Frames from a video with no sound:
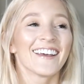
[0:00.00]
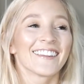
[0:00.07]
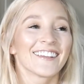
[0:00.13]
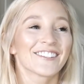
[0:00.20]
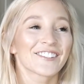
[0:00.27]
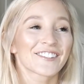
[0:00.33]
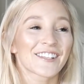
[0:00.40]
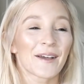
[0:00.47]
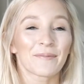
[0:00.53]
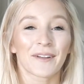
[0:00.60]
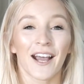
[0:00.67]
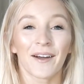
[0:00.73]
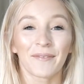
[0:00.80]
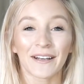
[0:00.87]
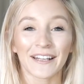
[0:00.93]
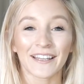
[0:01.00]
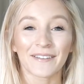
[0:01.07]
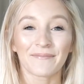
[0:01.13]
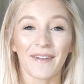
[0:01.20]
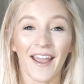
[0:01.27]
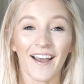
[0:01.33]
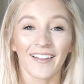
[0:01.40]
They just kept coming in the
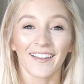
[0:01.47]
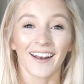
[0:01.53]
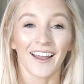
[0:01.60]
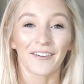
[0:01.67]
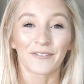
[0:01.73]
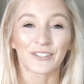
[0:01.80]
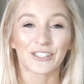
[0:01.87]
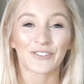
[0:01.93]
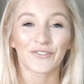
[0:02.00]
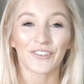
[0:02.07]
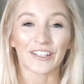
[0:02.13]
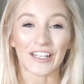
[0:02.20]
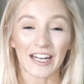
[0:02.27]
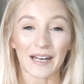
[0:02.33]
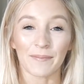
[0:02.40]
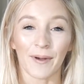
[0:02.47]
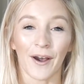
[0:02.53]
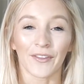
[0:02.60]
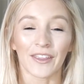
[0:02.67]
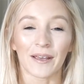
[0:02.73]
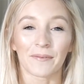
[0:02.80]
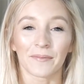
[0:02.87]
mail, and I would just forget
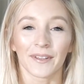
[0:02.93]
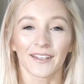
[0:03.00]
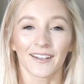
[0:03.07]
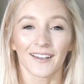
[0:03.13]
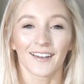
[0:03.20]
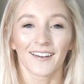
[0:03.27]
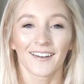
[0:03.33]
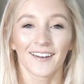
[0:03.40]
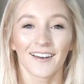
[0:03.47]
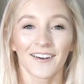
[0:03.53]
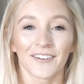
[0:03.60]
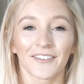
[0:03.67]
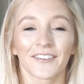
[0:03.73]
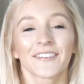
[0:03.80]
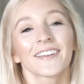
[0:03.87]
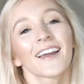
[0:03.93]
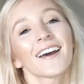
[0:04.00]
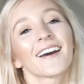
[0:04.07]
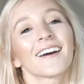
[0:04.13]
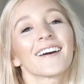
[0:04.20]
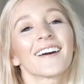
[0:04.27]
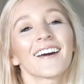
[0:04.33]
about them. Like, oh
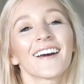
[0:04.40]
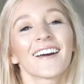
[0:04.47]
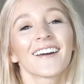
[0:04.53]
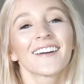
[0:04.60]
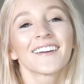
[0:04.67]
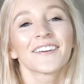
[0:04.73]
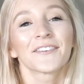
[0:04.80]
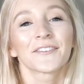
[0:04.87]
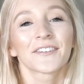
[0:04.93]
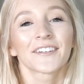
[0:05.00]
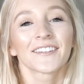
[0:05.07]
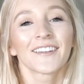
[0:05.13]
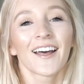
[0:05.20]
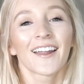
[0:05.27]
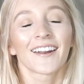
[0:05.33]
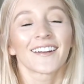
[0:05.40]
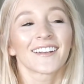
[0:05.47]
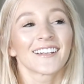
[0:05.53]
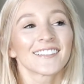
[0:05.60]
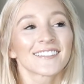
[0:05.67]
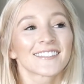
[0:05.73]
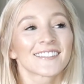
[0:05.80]
yeah, I ordered that, I
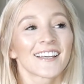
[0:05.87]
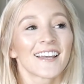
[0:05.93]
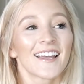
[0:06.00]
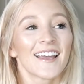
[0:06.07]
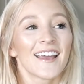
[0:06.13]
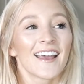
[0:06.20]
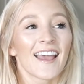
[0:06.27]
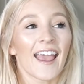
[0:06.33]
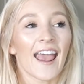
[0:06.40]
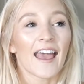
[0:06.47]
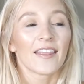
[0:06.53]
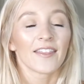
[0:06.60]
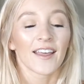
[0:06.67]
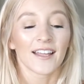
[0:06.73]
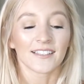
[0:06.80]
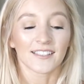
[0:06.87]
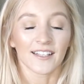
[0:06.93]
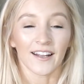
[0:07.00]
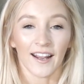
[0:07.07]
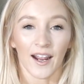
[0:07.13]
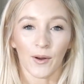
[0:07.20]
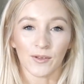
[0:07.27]
guess. And then
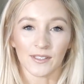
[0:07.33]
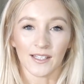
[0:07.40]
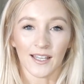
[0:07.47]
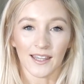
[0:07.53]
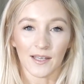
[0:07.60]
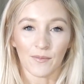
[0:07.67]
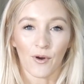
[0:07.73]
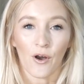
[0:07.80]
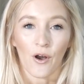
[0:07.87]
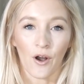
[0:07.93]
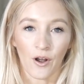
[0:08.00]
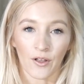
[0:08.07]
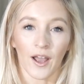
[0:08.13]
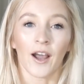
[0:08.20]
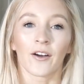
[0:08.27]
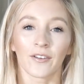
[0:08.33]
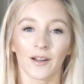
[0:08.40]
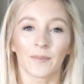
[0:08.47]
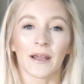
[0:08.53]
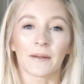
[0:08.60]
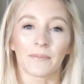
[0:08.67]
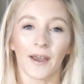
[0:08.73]
today I was laying them all out
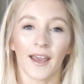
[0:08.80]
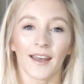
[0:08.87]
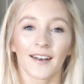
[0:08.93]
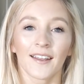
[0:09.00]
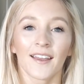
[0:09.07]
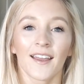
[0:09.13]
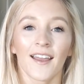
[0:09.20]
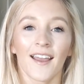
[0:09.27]
on my bed,